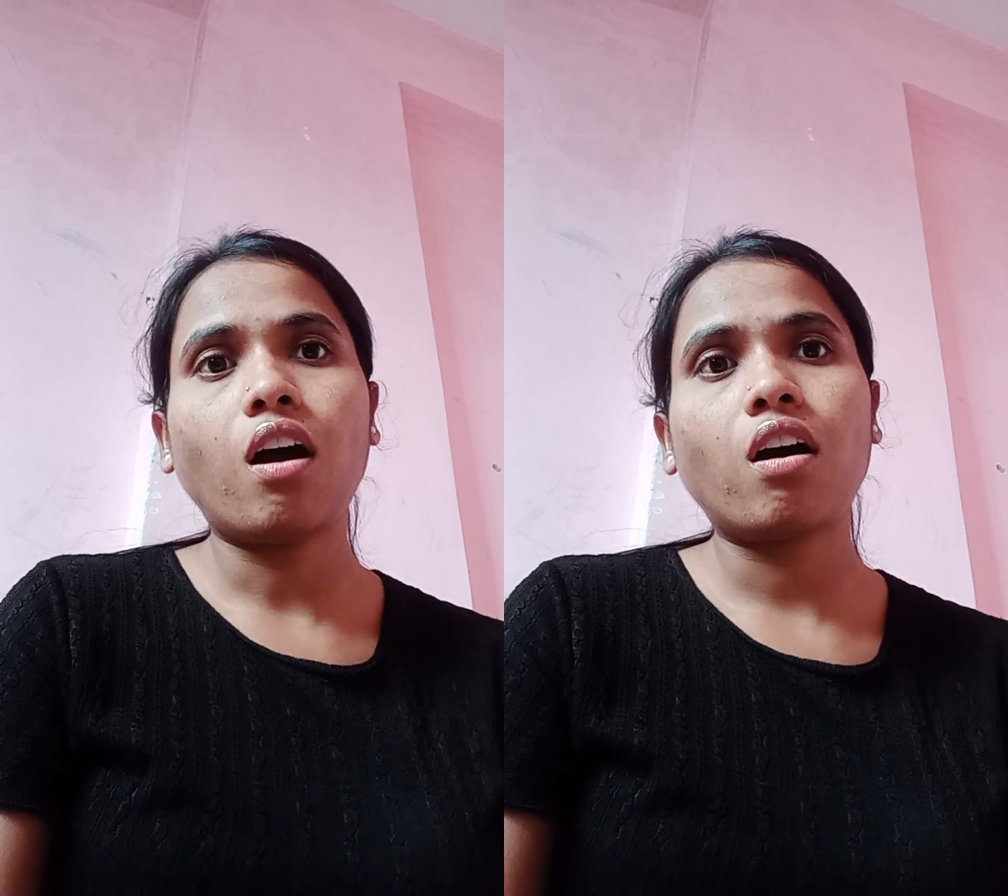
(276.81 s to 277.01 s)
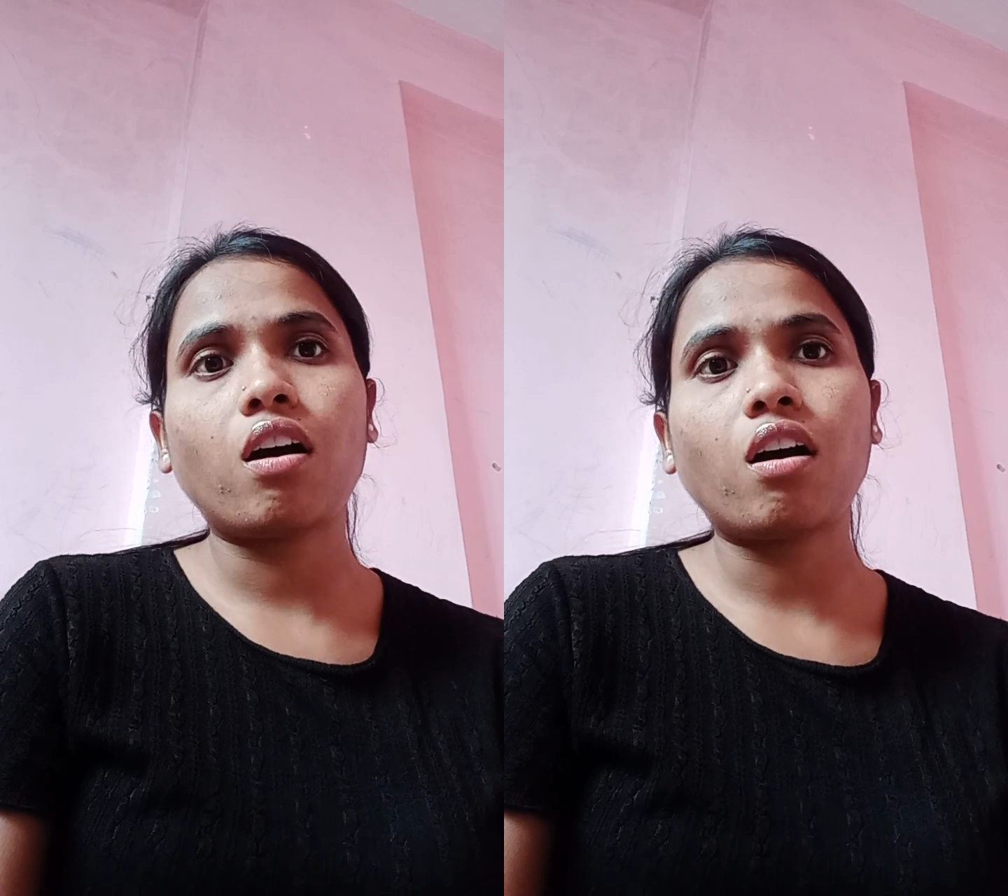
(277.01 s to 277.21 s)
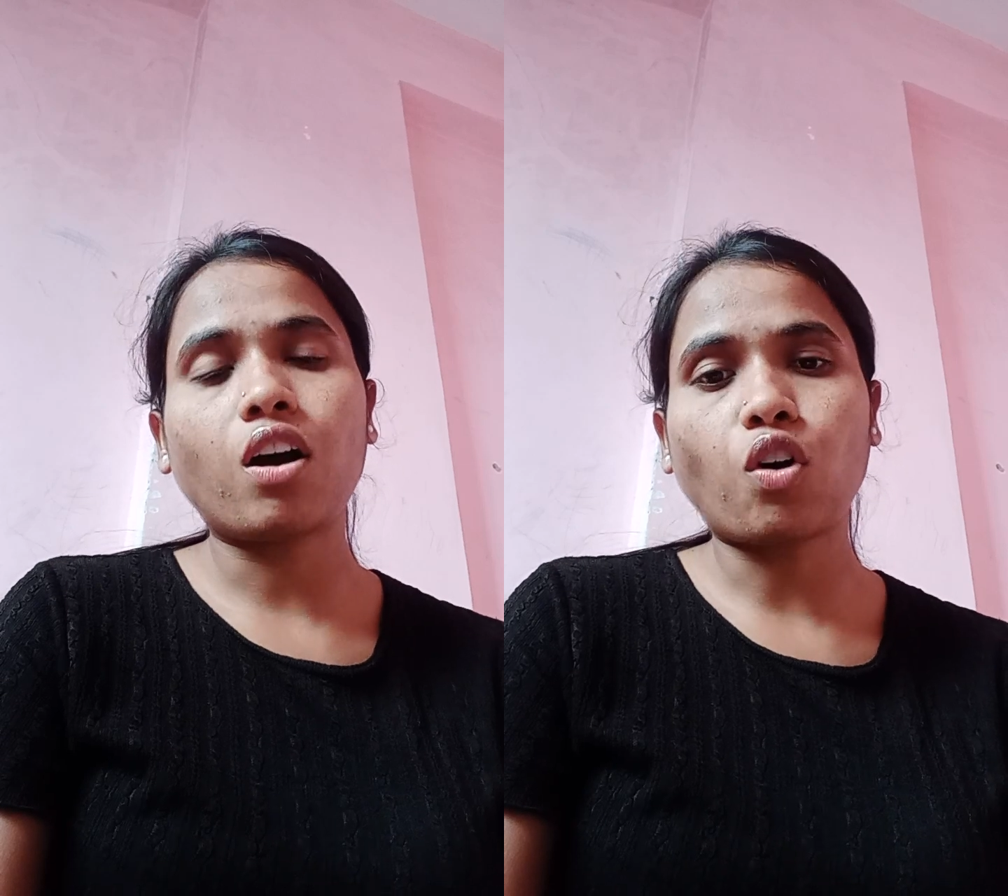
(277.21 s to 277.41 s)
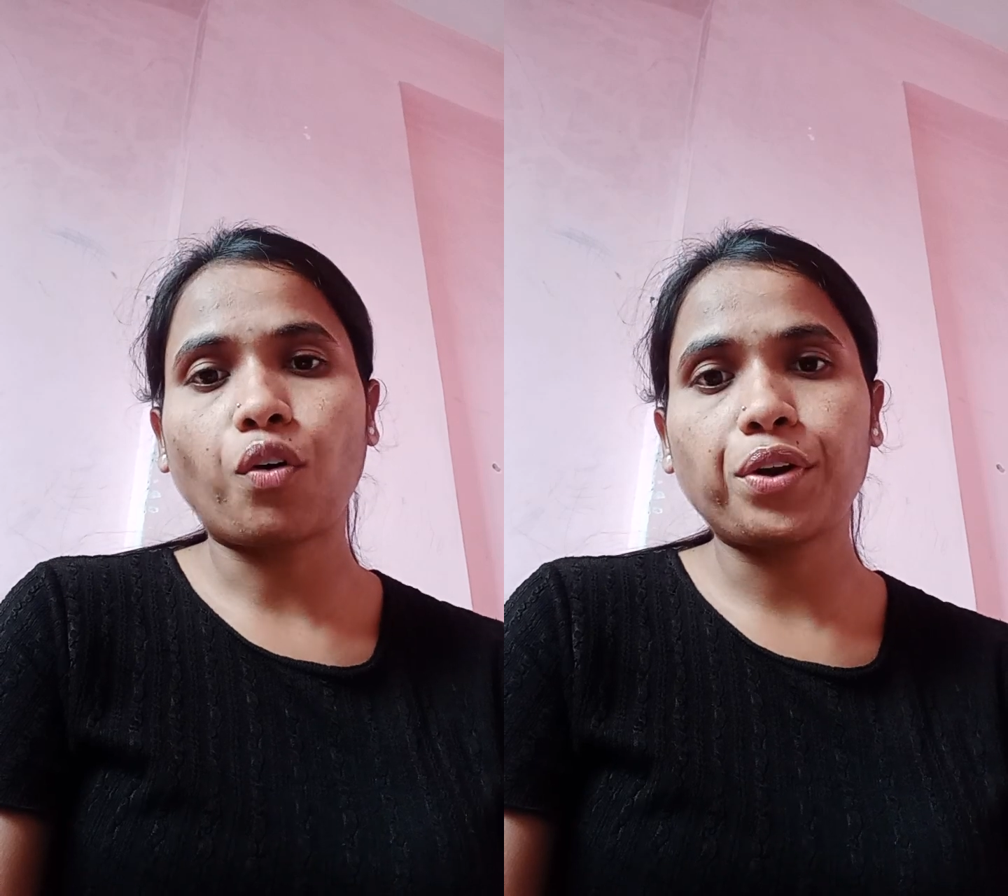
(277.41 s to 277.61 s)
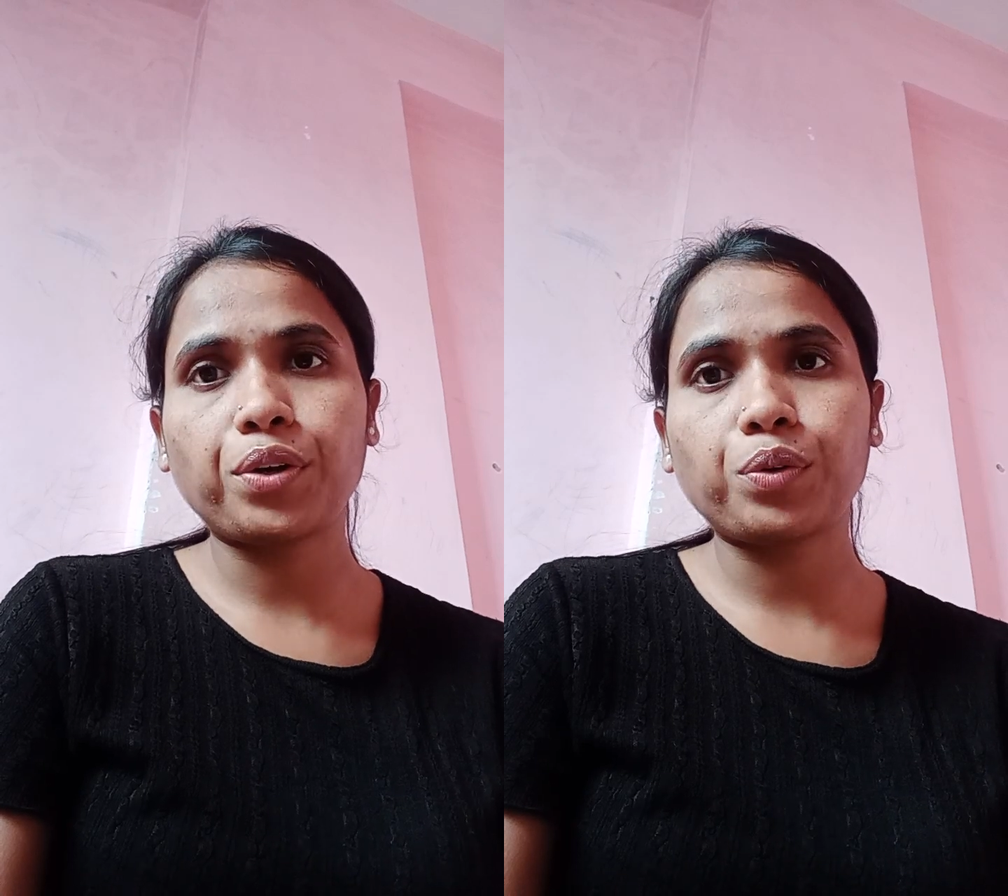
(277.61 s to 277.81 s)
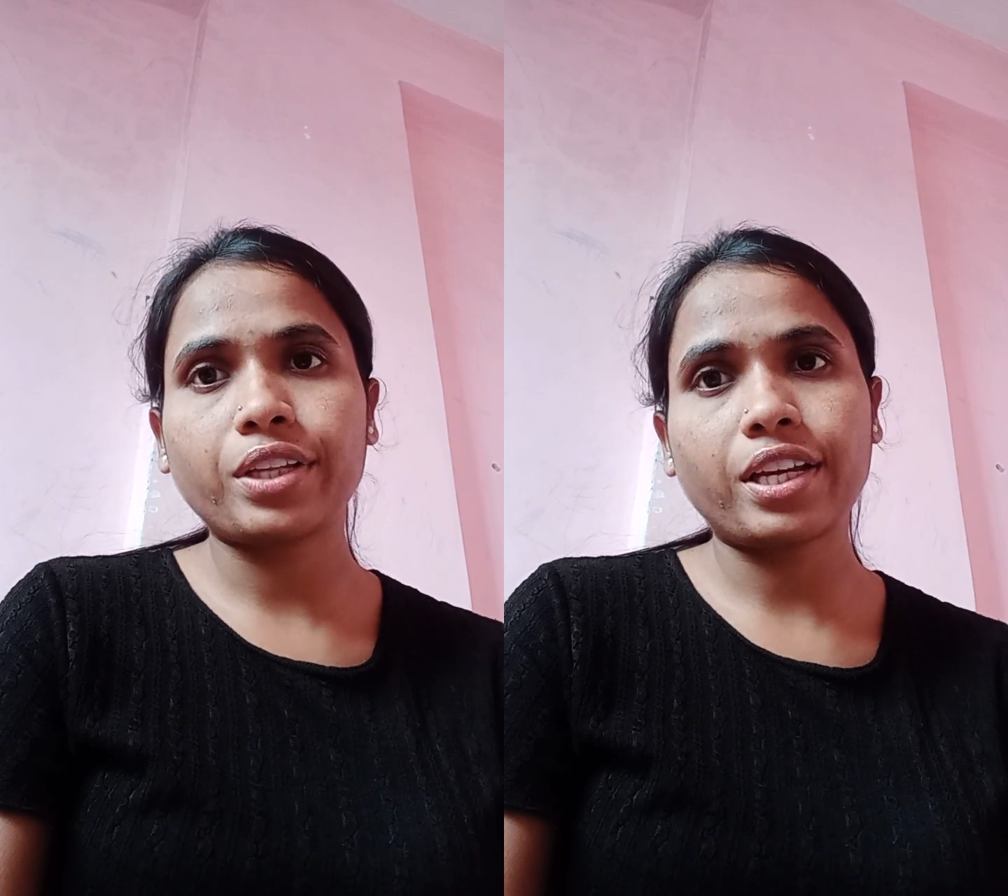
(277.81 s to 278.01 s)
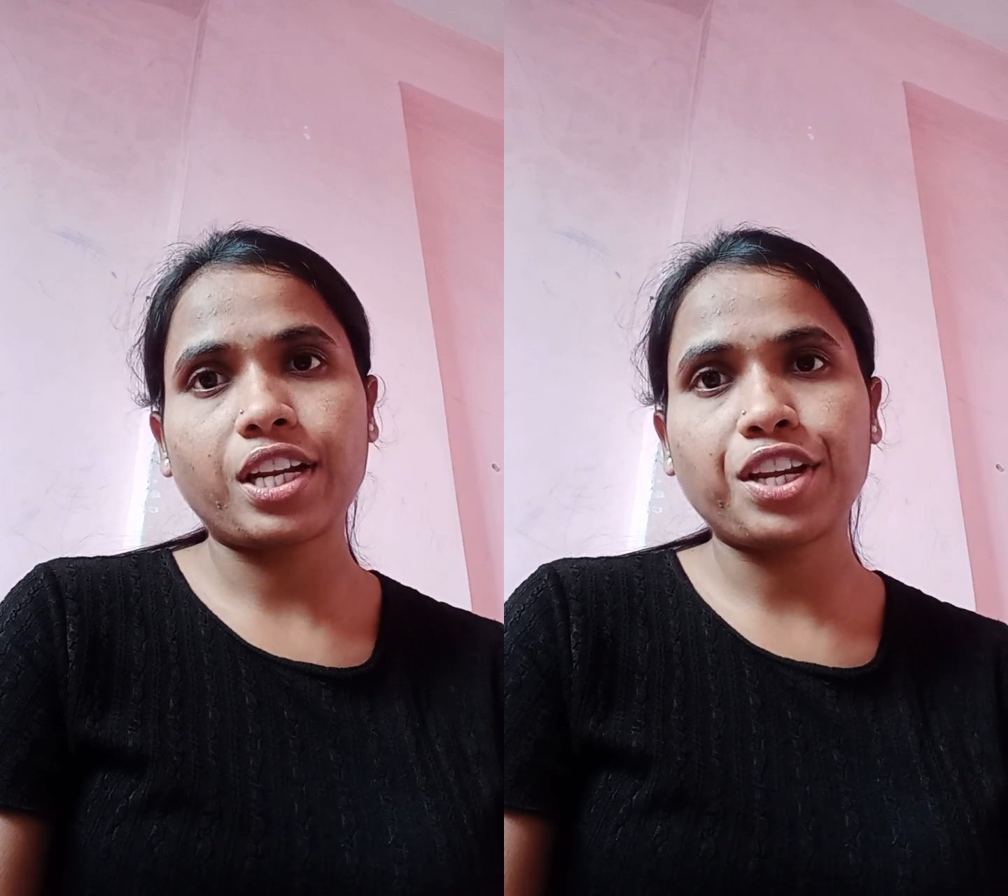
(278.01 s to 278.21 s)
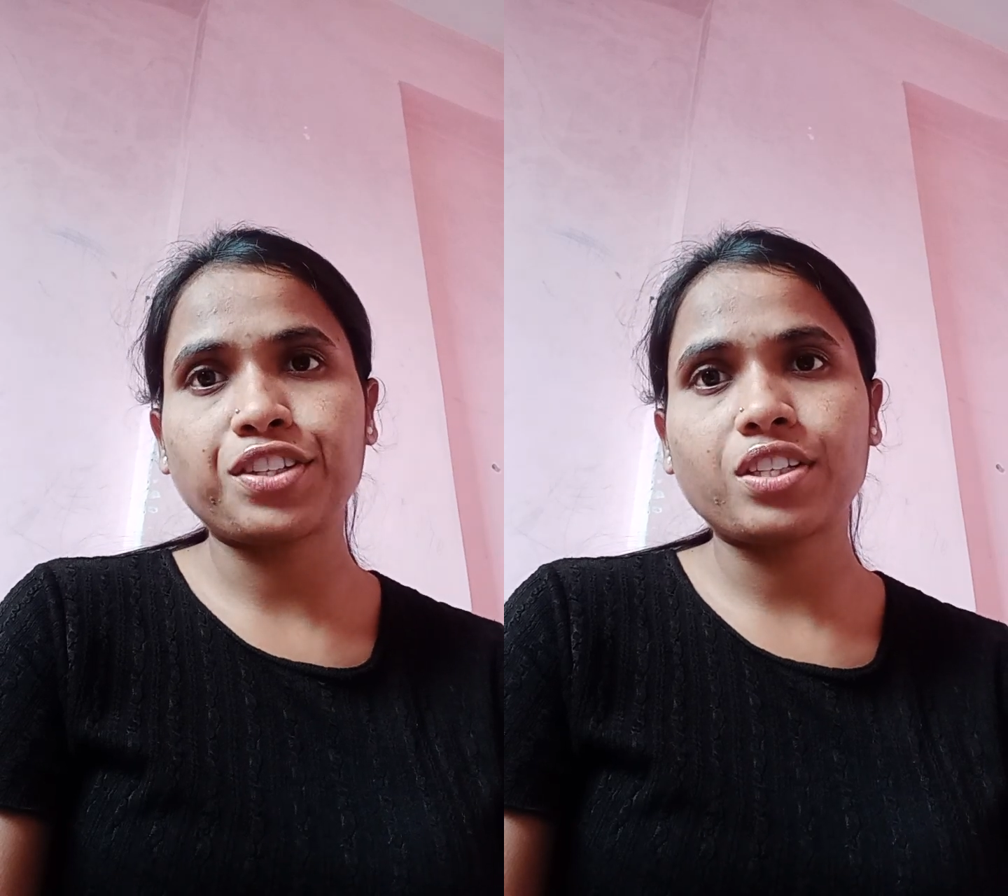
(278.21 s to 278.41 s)
according to their
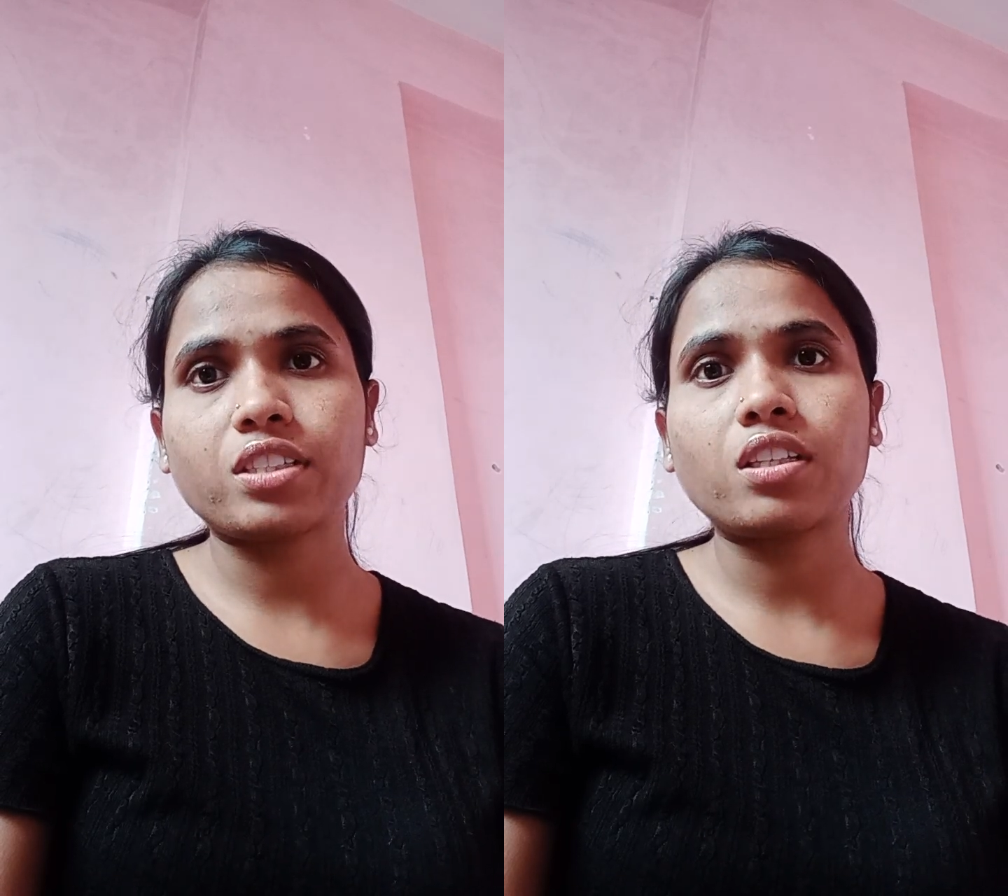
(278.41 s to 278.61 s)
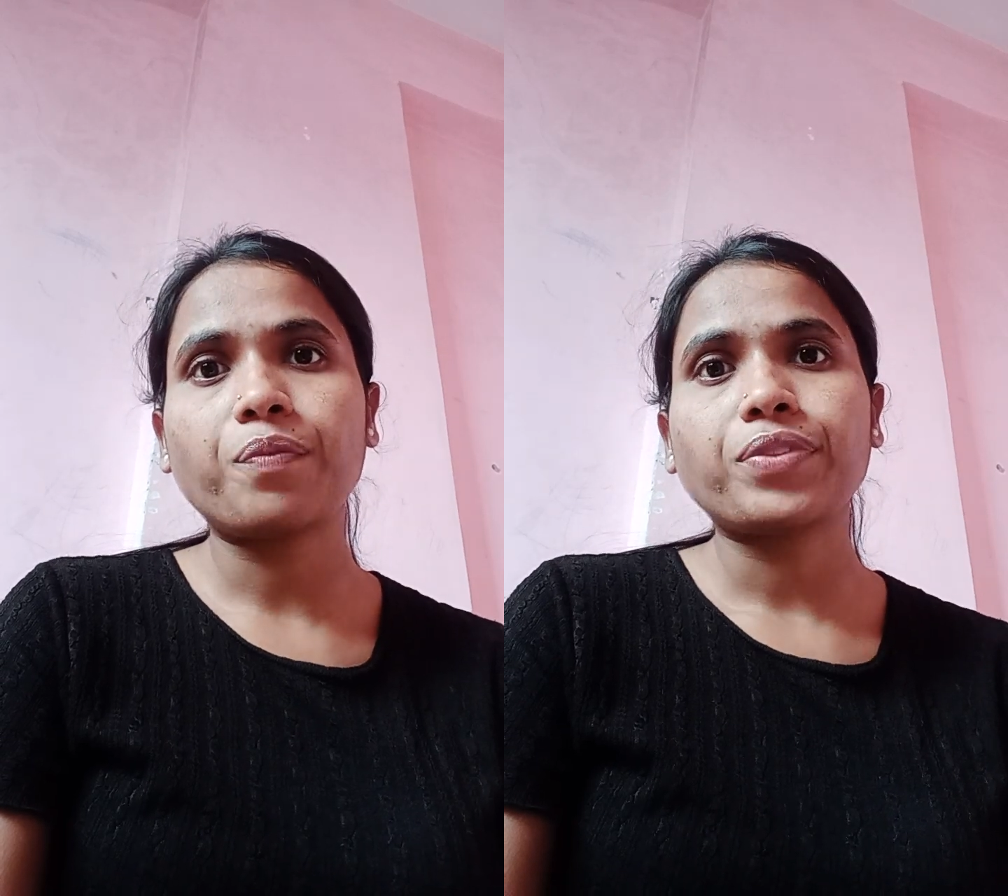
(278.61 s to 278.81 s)
ages.